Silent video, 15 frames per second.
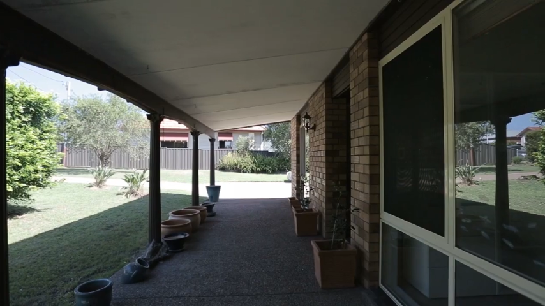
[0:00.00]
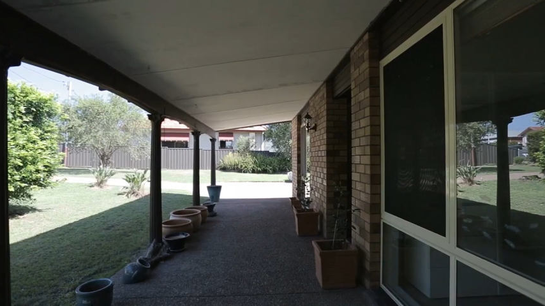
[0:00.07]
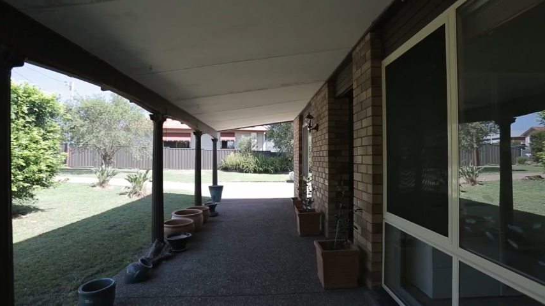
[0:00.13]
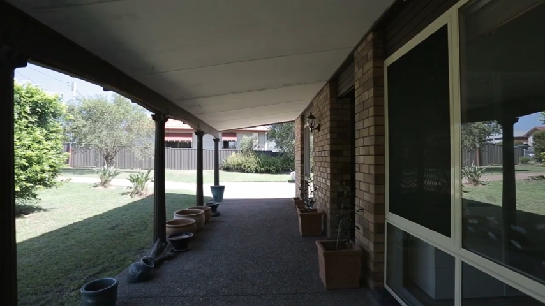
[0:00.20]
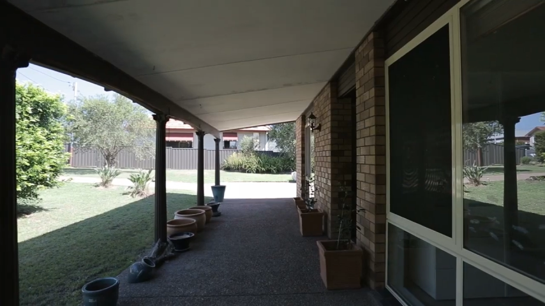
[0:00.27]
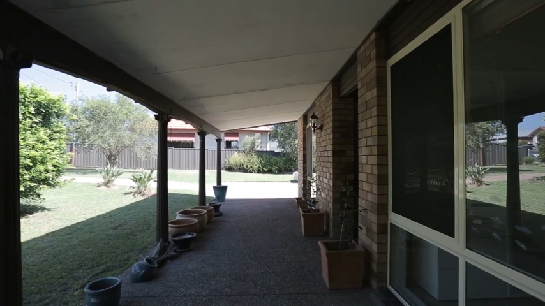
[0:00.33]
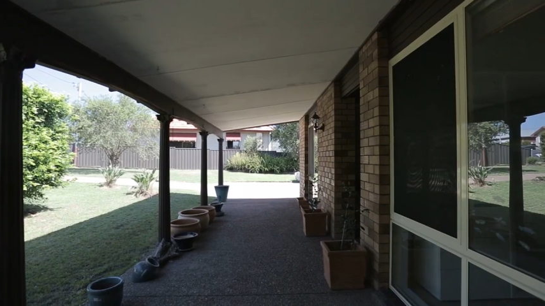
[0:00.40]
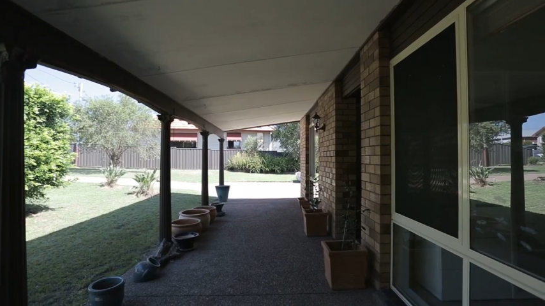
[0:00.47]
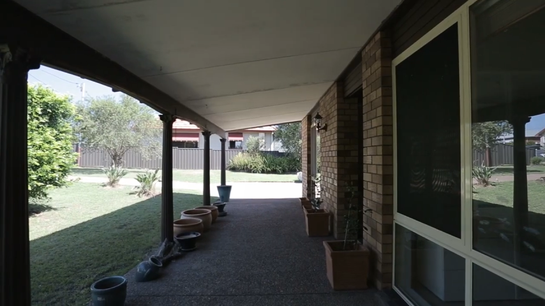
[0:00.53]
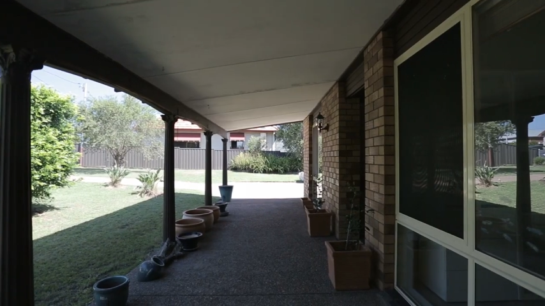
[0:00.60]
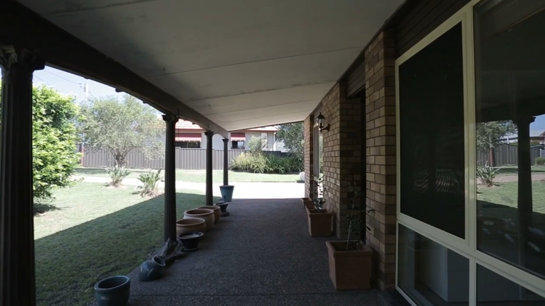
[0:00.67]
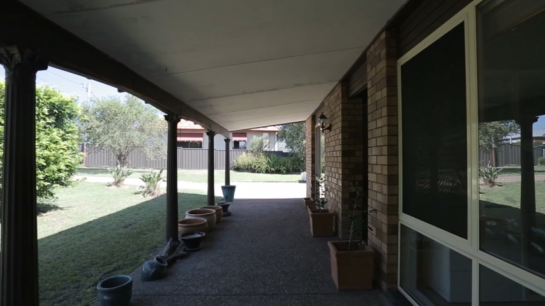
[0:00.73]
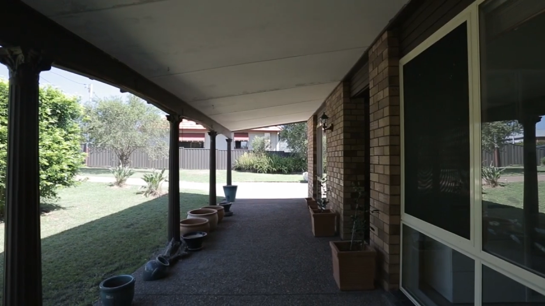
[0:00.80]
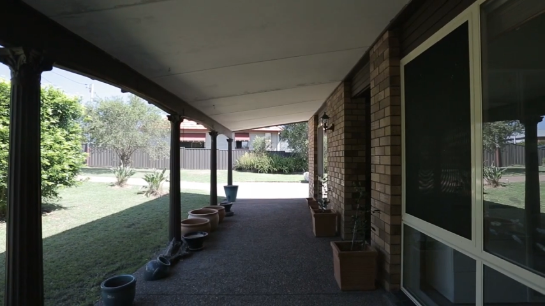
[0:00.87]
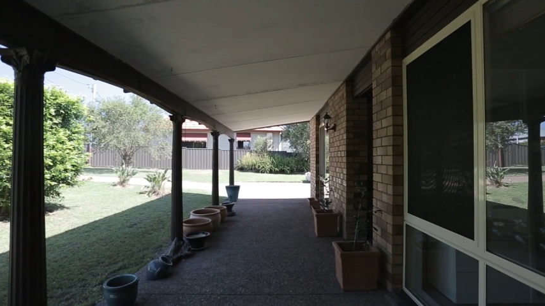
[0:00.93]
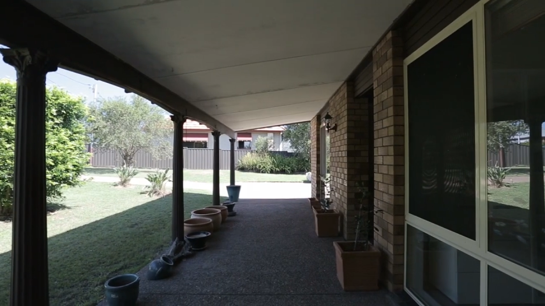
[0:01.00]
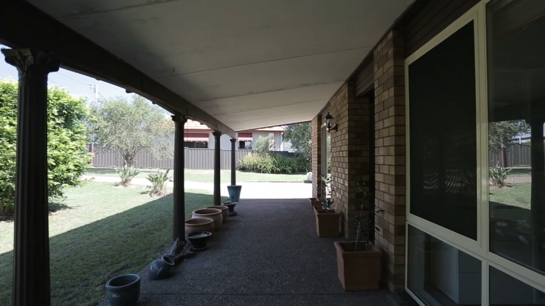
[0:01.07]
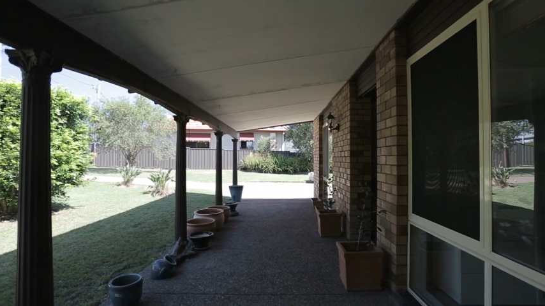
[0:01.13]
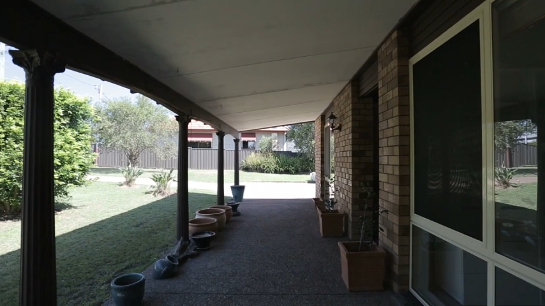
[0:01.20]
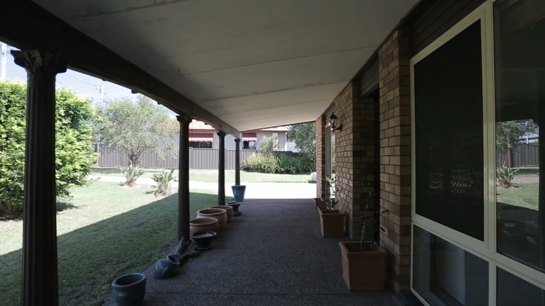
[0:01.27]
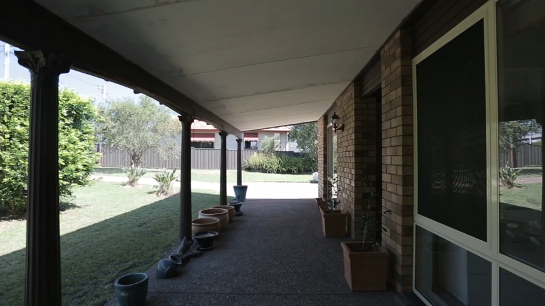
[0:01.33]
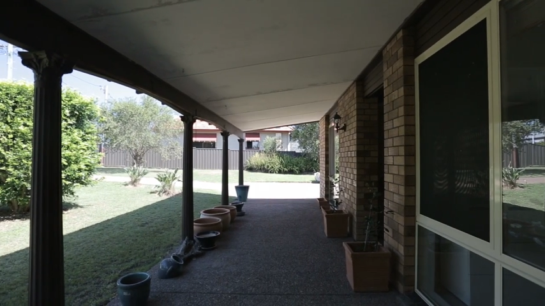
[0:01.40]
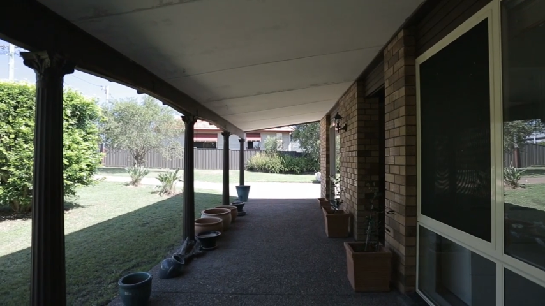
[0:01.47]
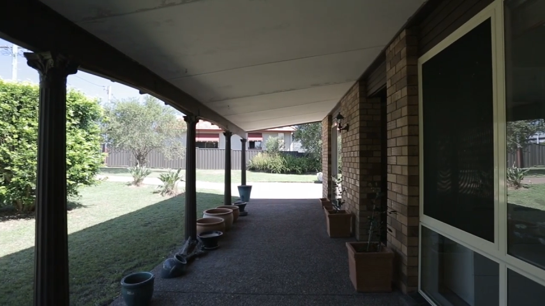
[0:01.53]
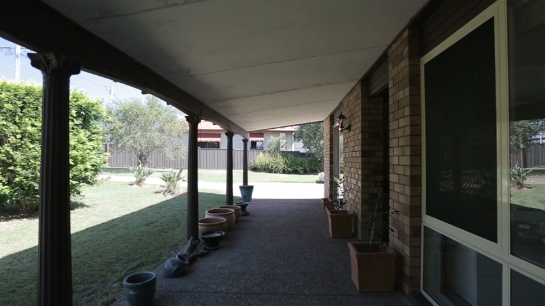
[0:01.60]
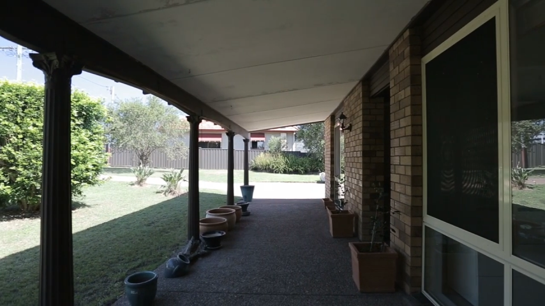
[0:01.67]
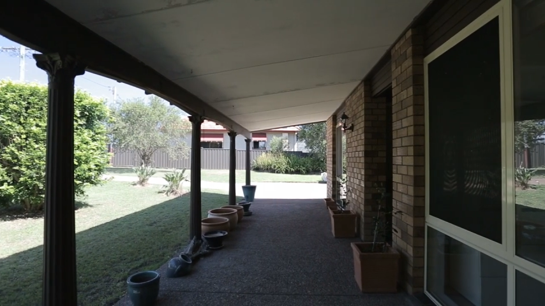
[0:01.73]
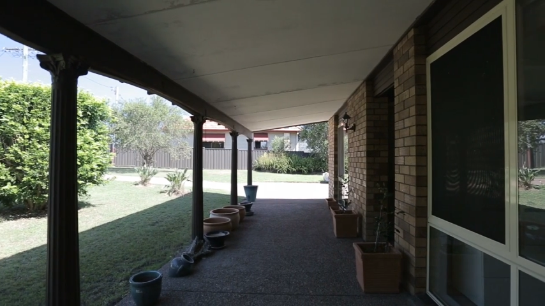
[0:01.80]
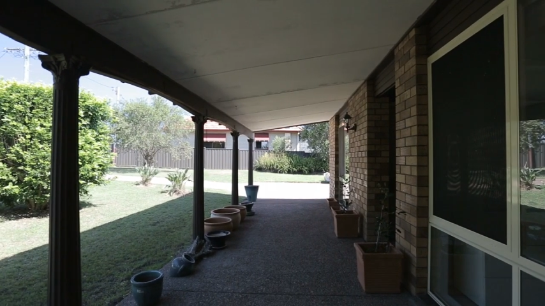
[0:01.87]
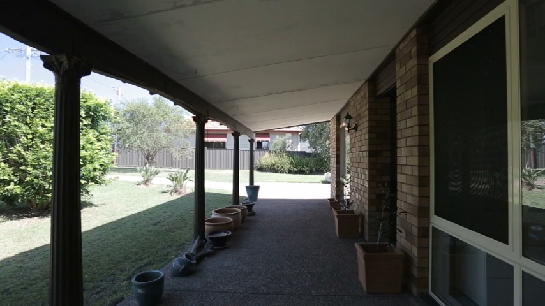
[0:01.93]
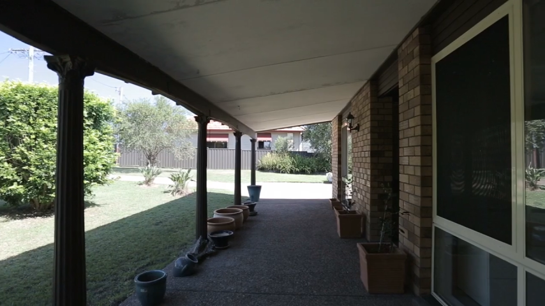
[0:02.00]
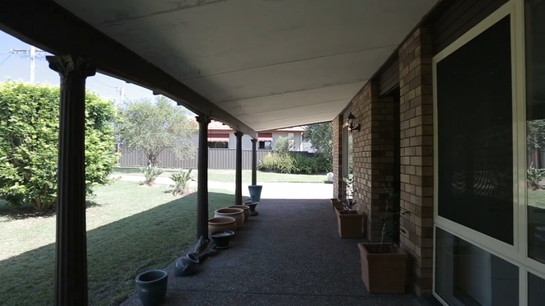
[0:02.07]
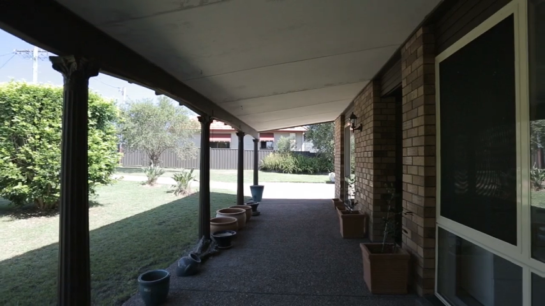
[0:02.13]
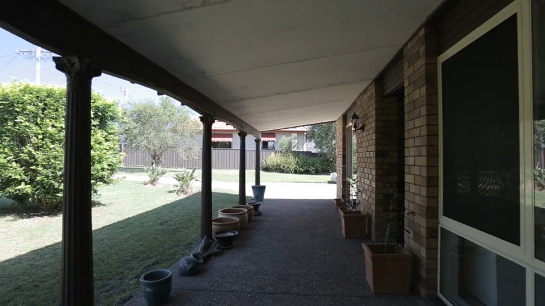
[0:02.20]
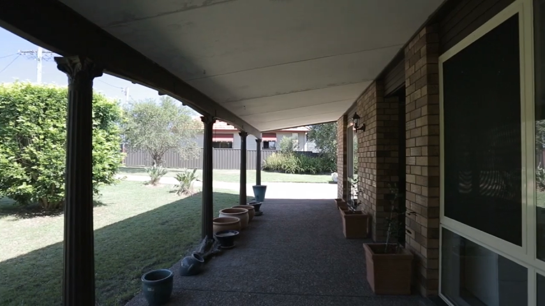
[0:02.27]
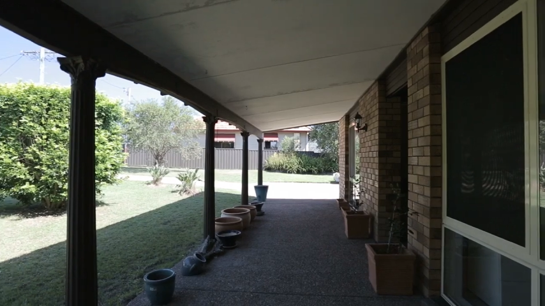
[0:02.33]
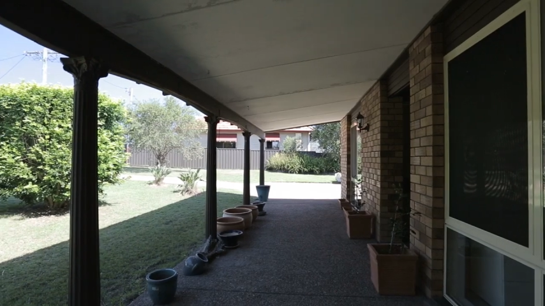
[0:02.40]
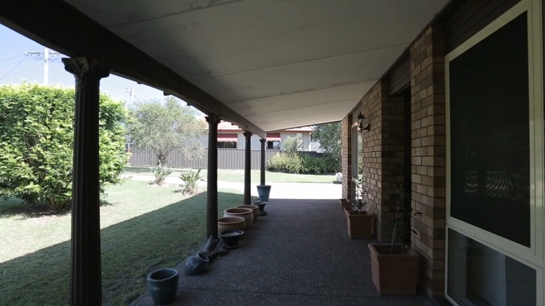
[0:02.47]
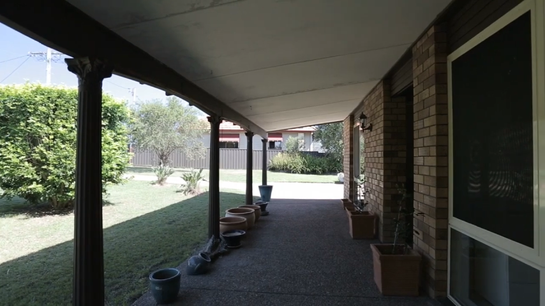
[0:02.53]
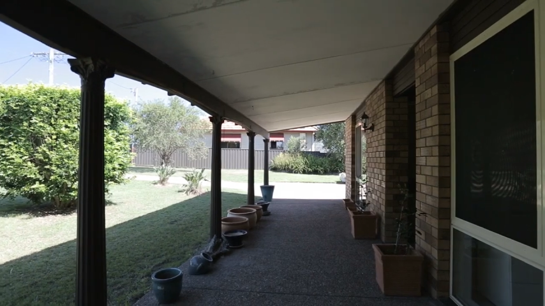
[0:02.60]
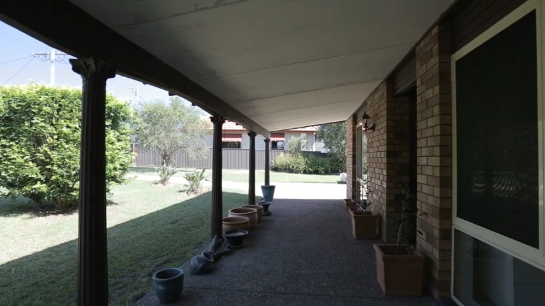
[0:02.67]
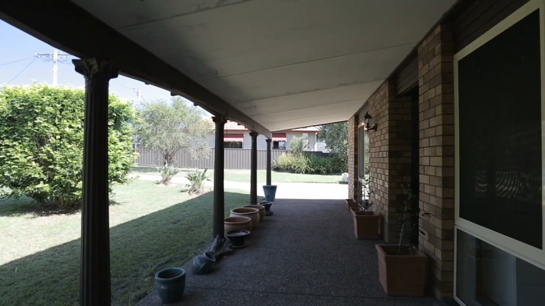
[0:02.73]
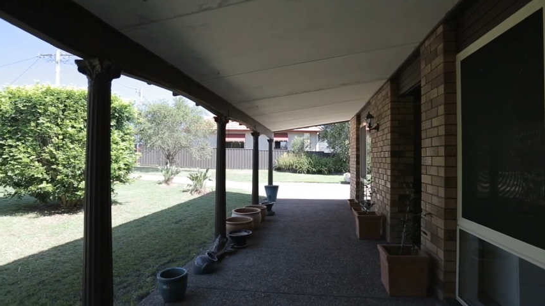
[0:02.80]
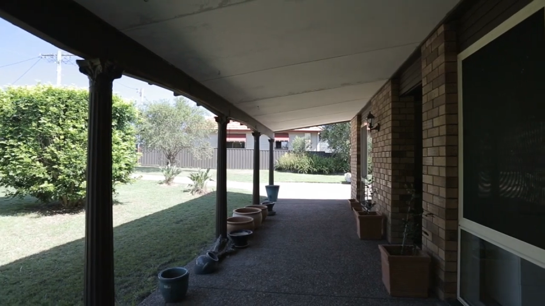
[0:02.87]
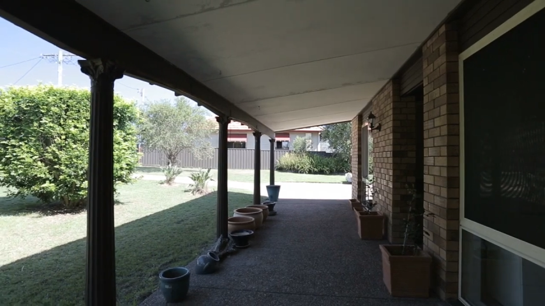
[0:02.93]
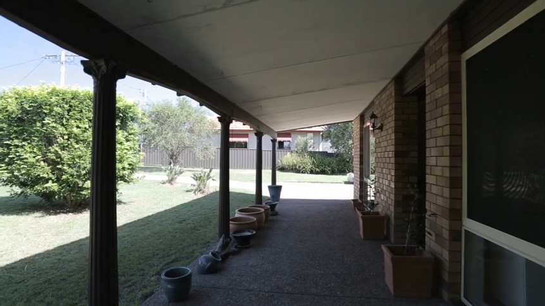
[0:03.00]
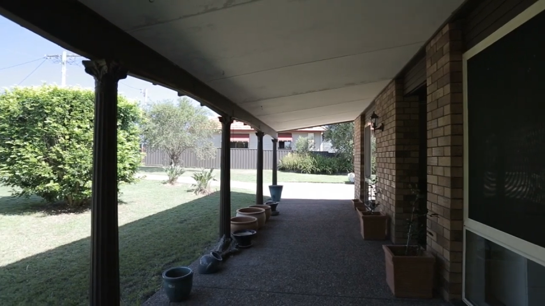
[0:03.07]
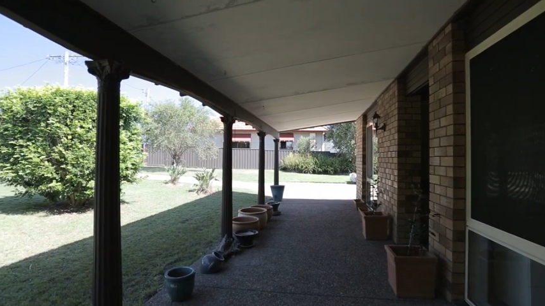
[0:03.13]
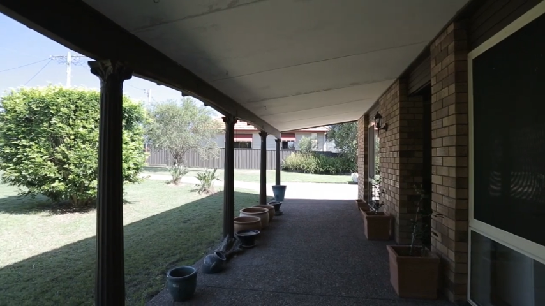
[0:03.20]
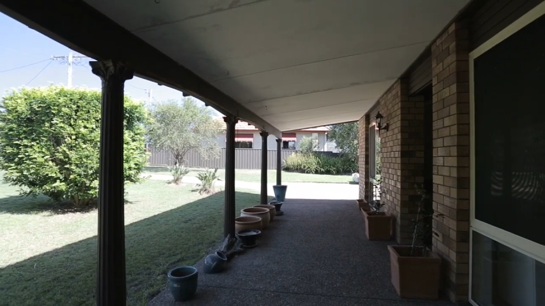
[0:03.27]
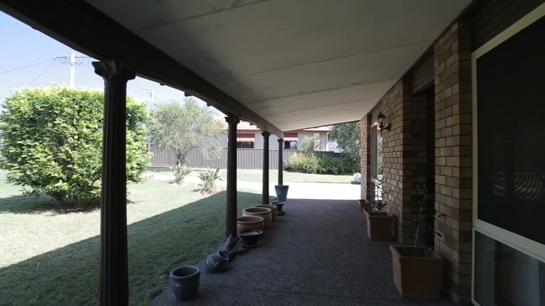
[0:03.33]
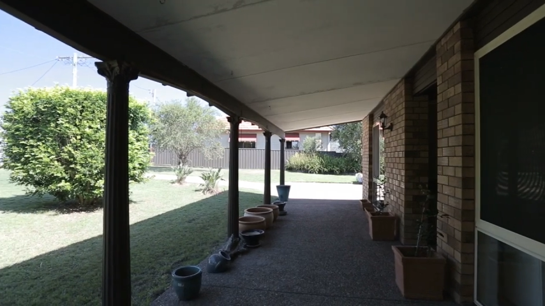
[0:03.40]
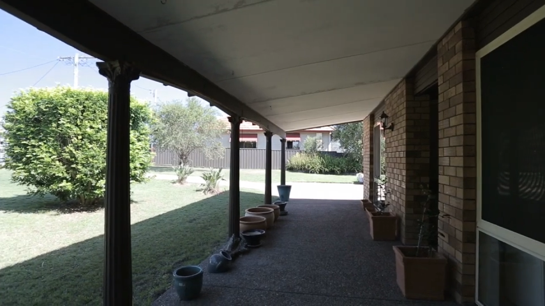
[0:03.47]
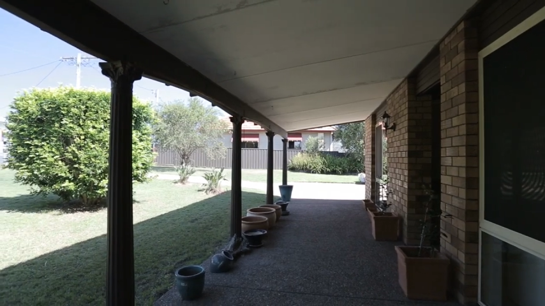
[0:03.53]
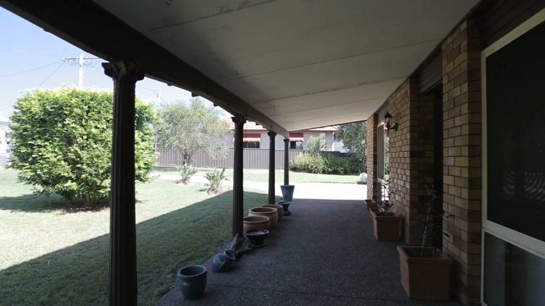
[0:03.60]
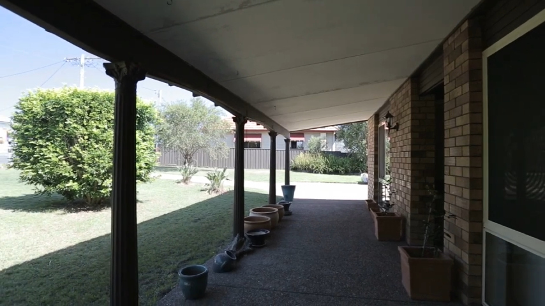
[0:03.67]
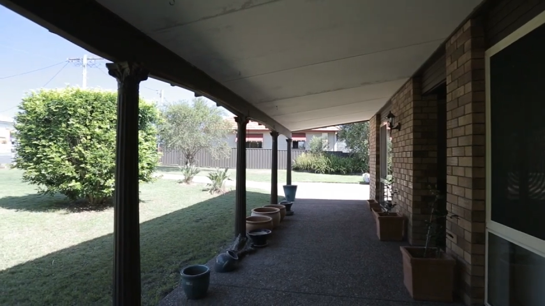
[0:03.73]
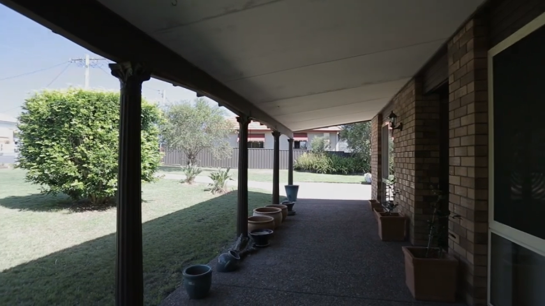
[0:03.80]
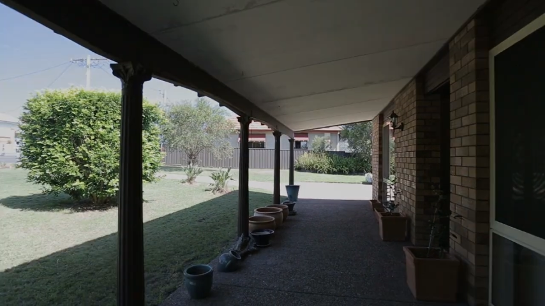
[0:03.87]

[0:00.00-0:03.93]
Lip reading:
Nobody's mouth can be seen.